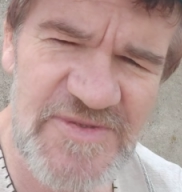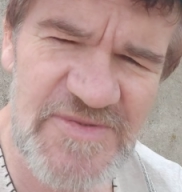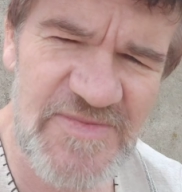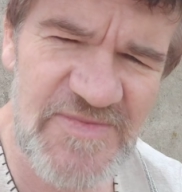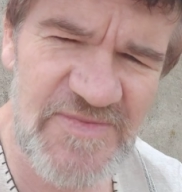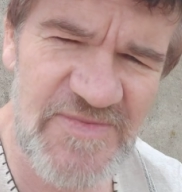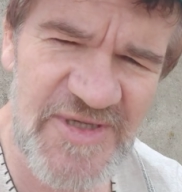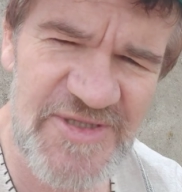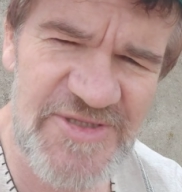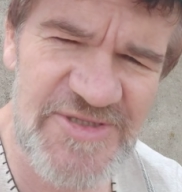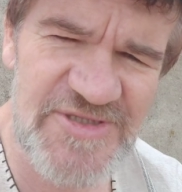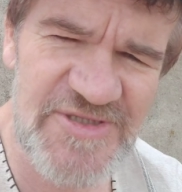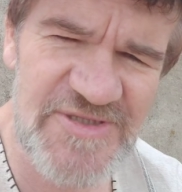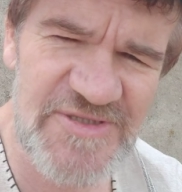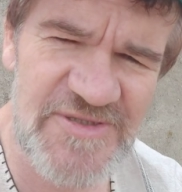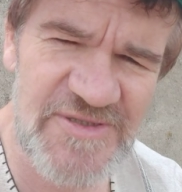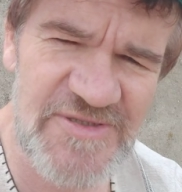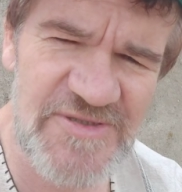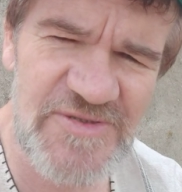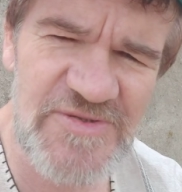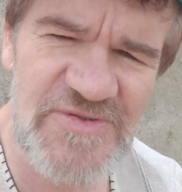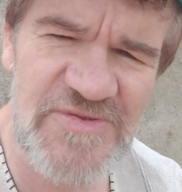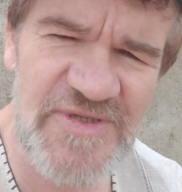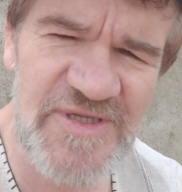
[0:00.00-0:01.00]
mentioned
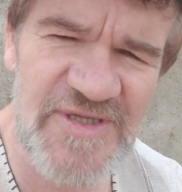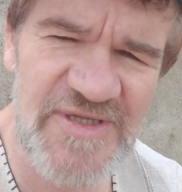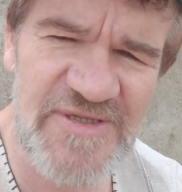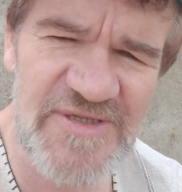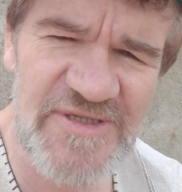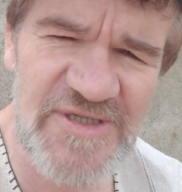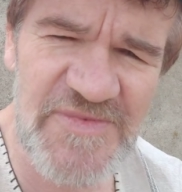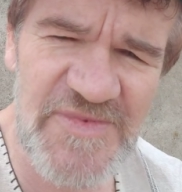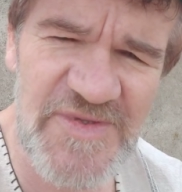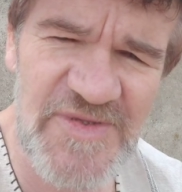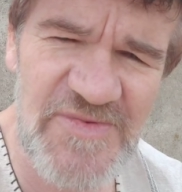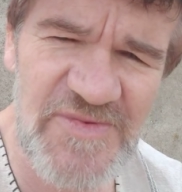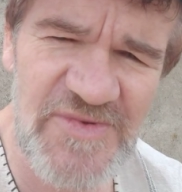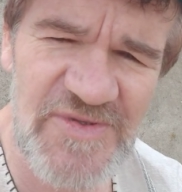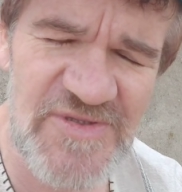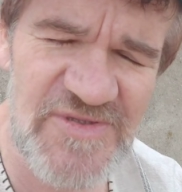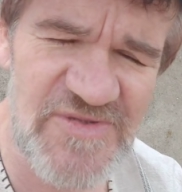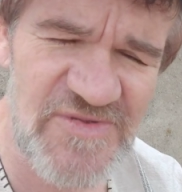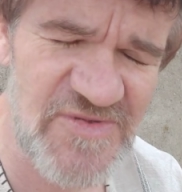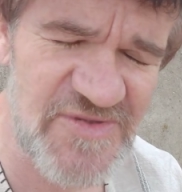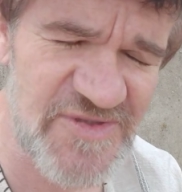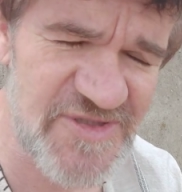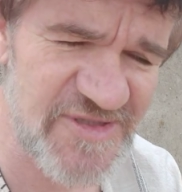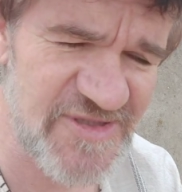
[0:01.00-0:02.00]
the new economic world
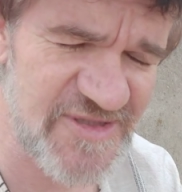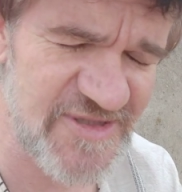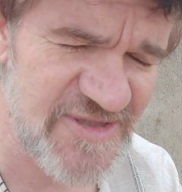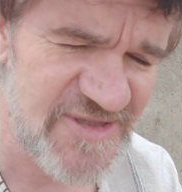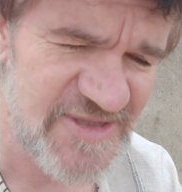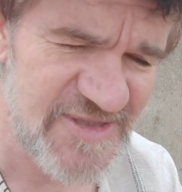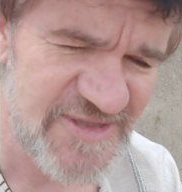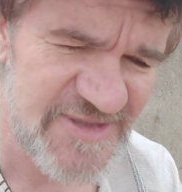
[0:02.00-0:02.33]
order.